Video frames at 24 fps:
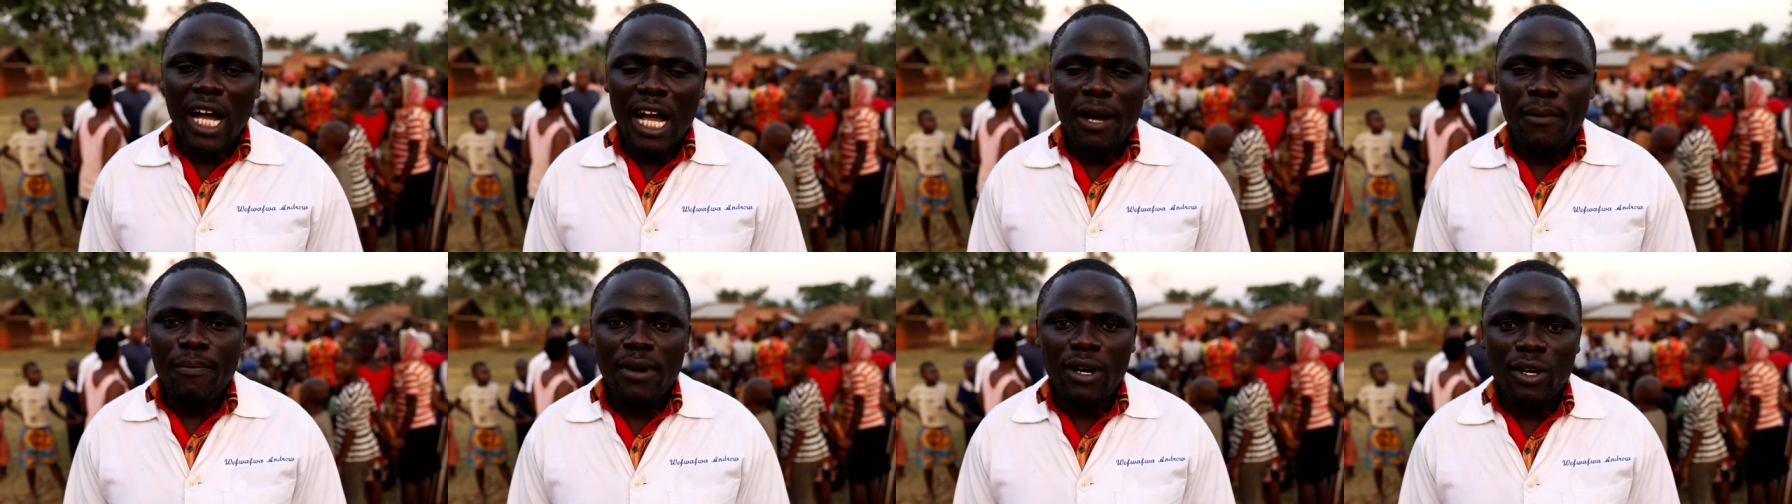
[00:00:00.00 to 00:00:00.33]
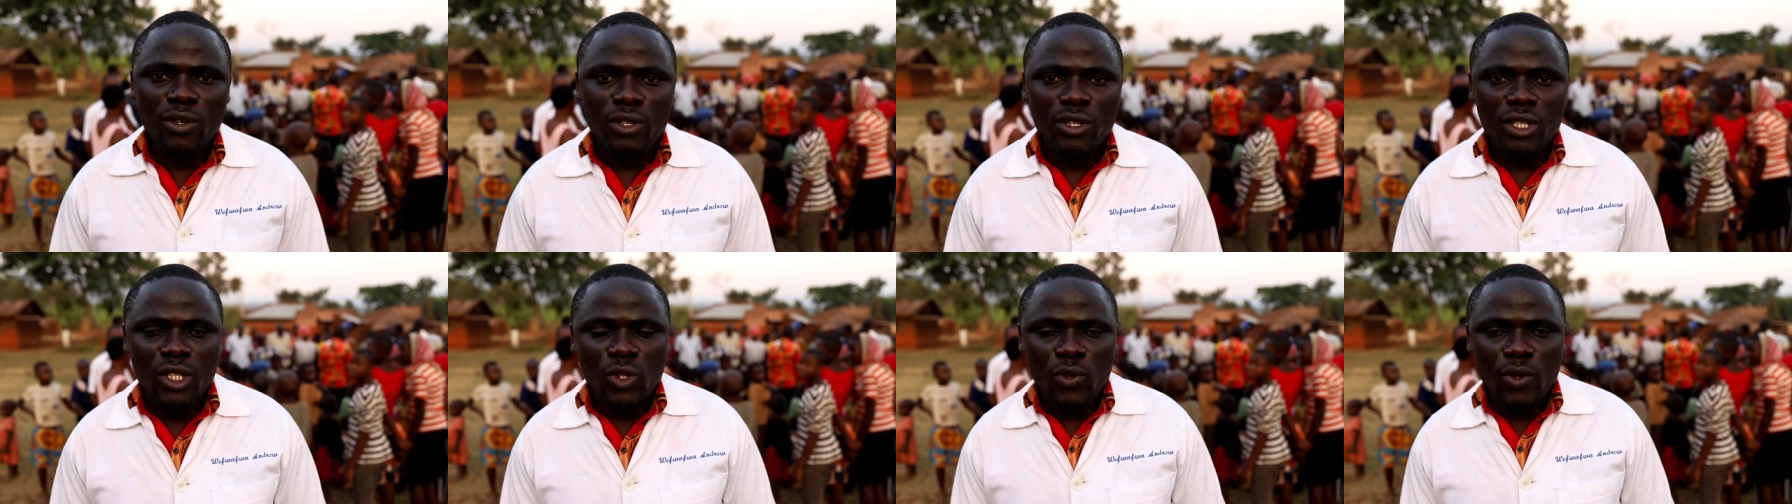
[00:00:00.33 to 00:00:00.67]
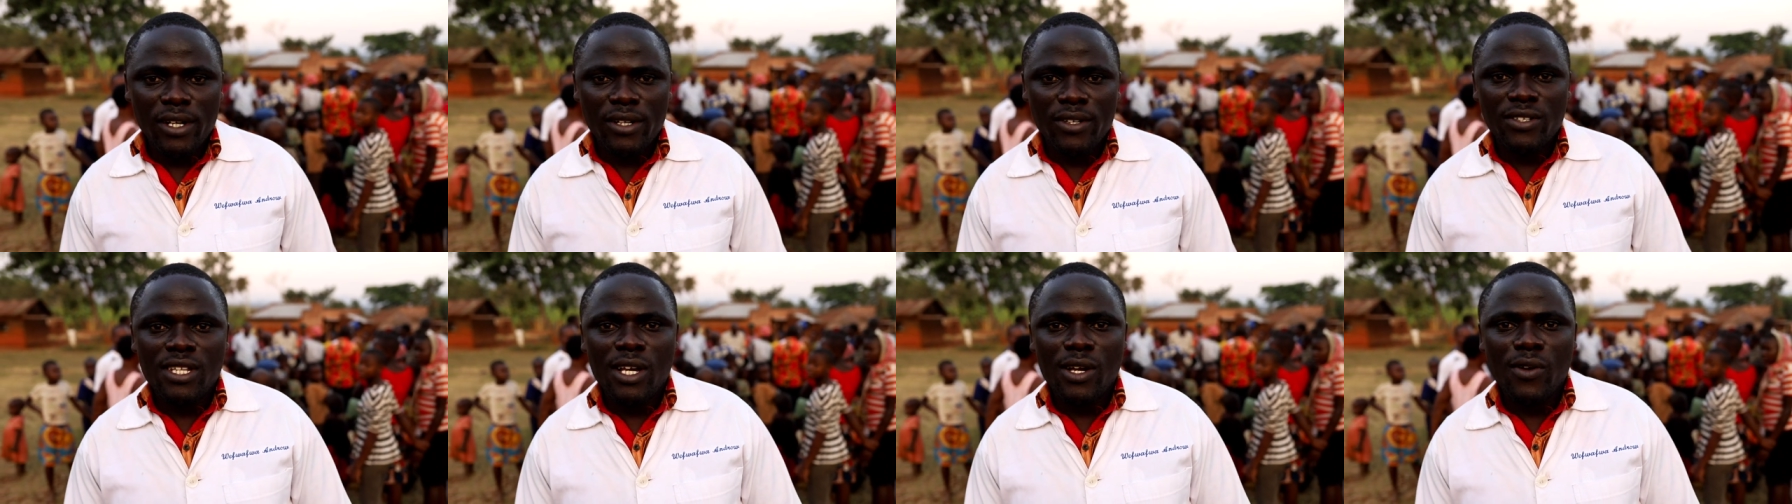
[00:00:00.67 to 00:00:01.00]
about
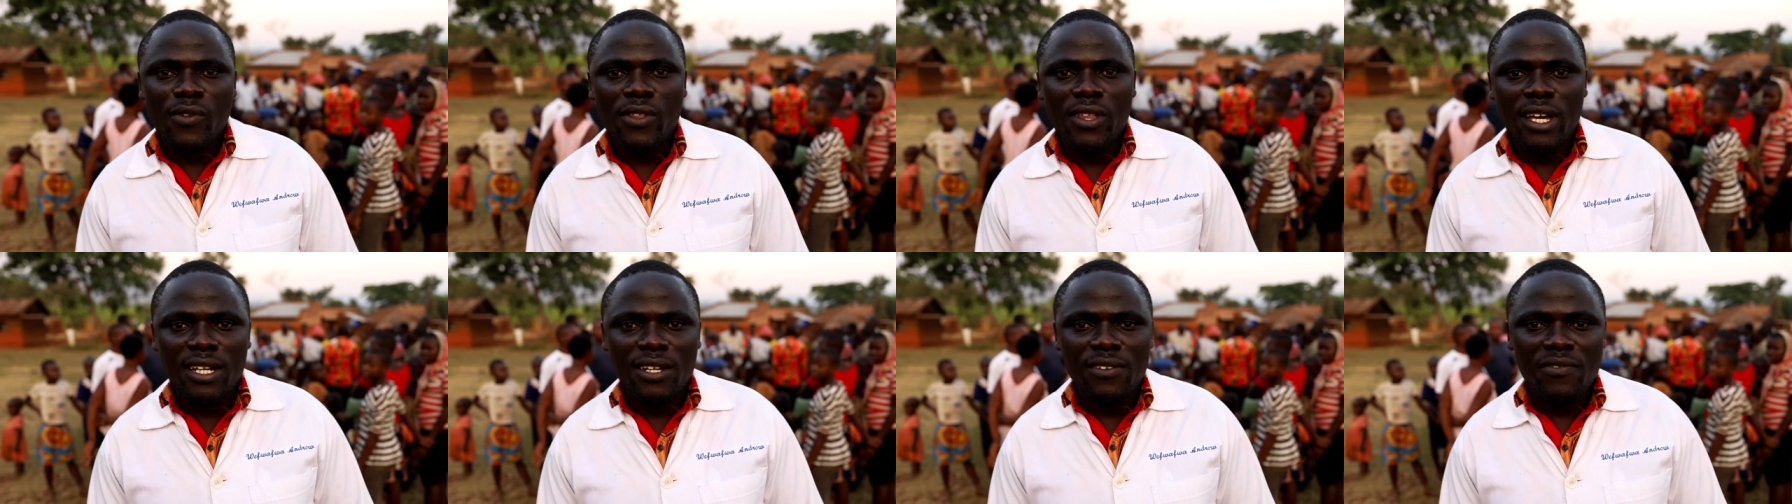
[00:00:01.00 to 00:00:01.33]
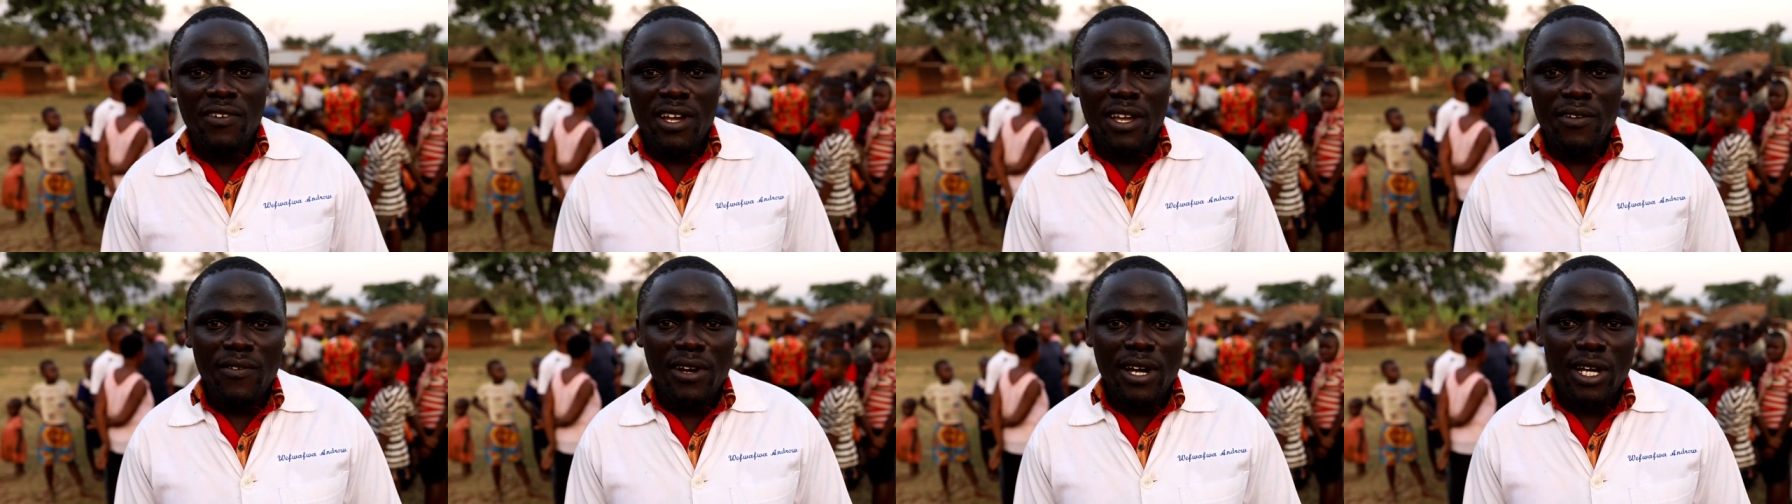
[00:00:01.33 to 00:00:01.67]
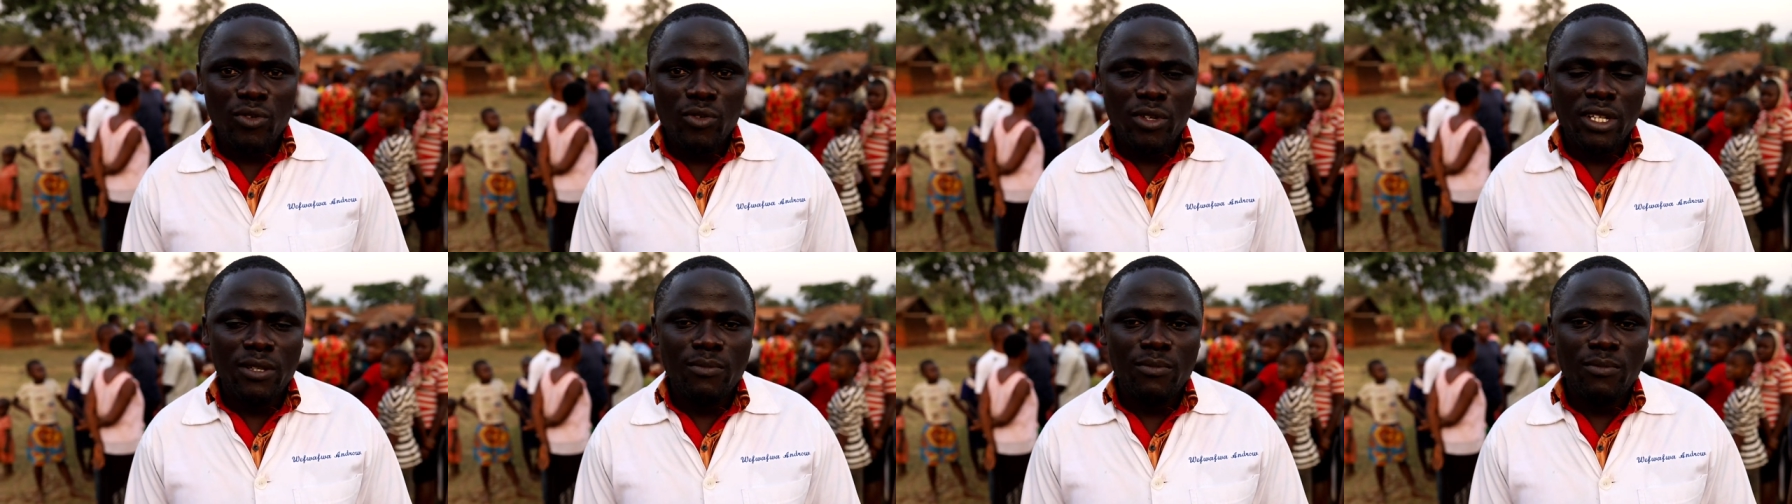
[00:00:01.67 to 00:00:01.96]
1,500